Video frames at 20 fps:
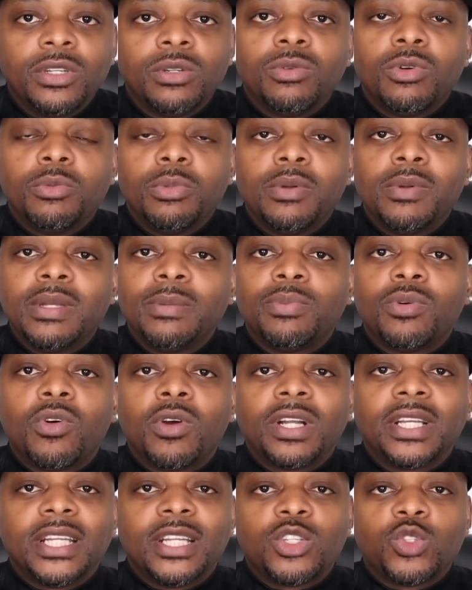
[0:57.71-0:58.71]
will be
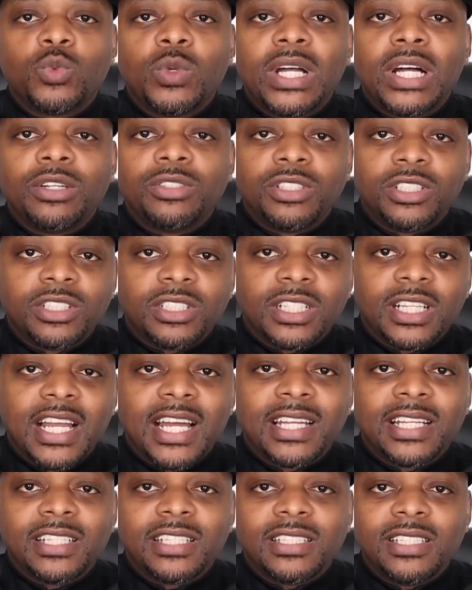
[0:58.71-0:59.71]
reporting as well, just to
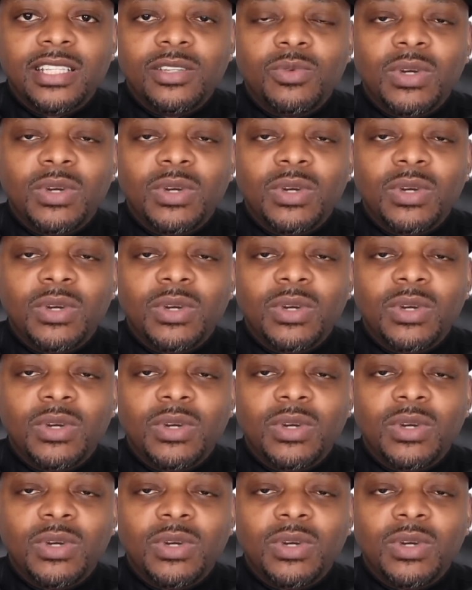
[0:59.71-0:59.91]
kind of see